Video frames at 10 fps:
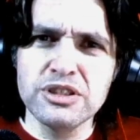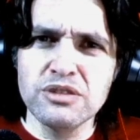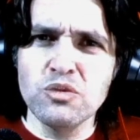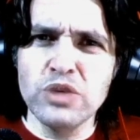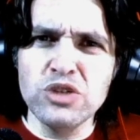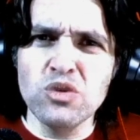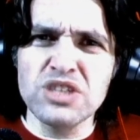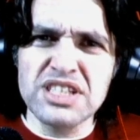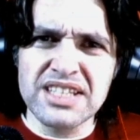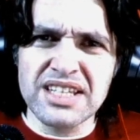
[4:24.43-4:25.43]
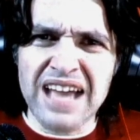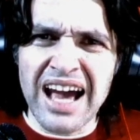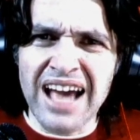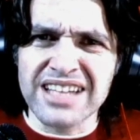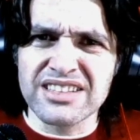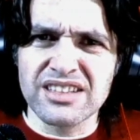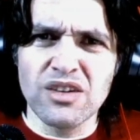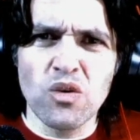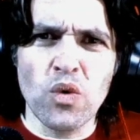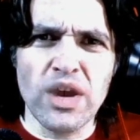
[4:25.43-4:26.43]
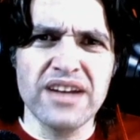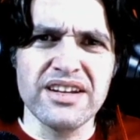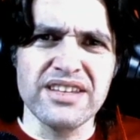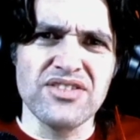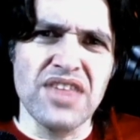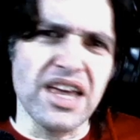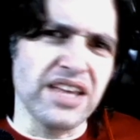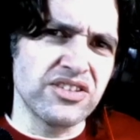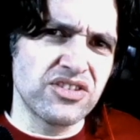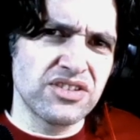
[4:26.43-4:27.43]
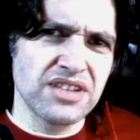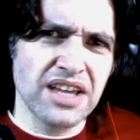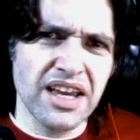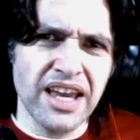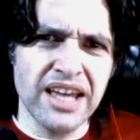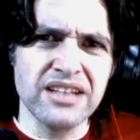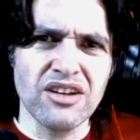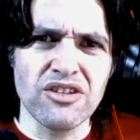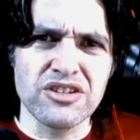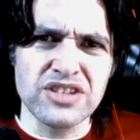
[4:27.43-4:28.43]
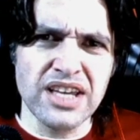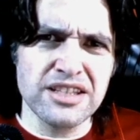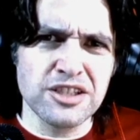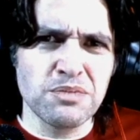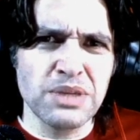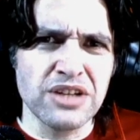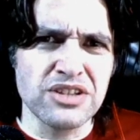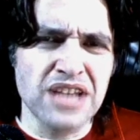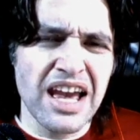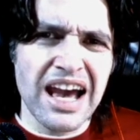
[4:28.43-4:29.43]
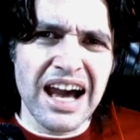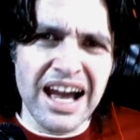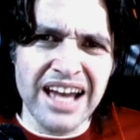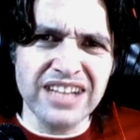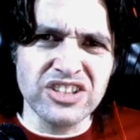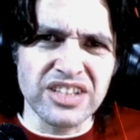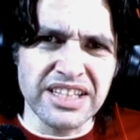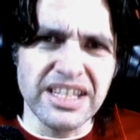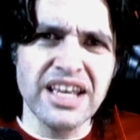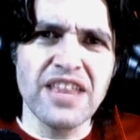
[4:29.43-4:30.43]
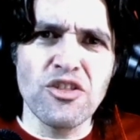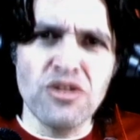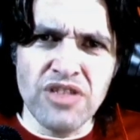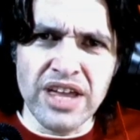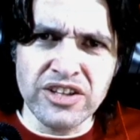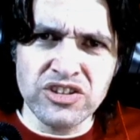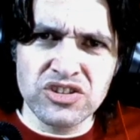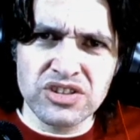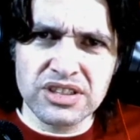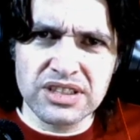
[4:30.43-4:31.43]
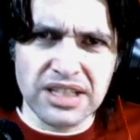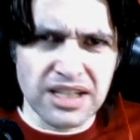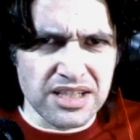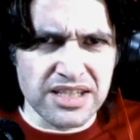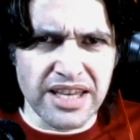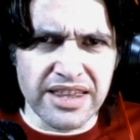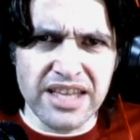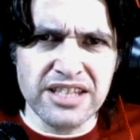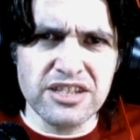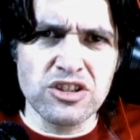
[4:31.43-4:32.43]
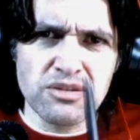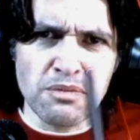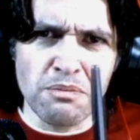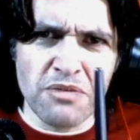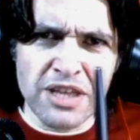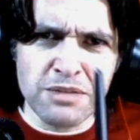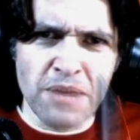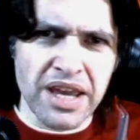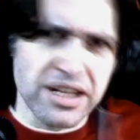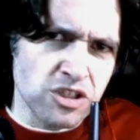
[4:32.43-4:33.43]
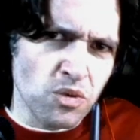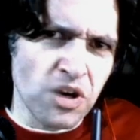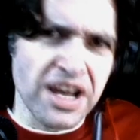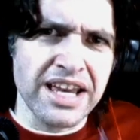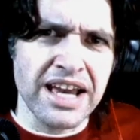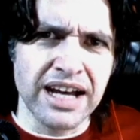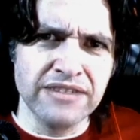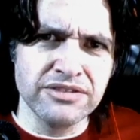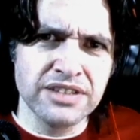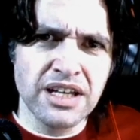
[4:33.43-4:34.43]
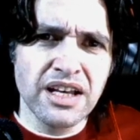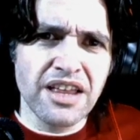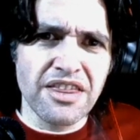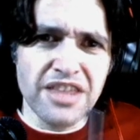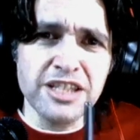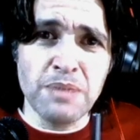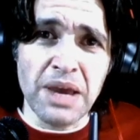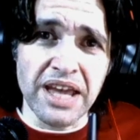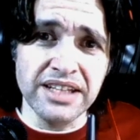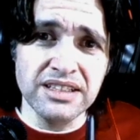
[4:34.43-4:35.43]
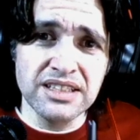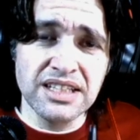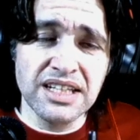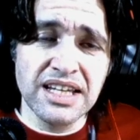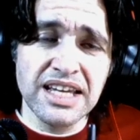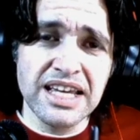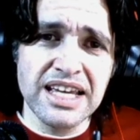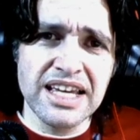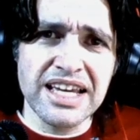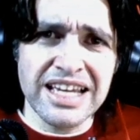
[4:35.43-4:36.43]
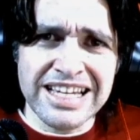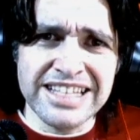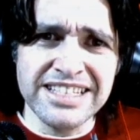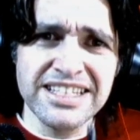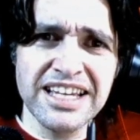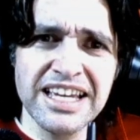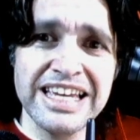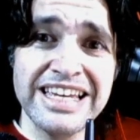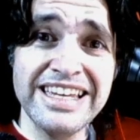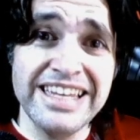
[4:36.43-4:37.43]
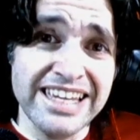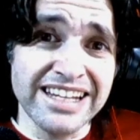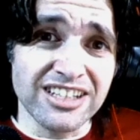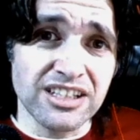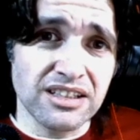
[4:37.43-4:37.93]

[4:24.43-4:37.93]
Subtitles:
We don't ask, where is this, in other senses, because actually this, as I say, this pen is the one I have. This pen is here.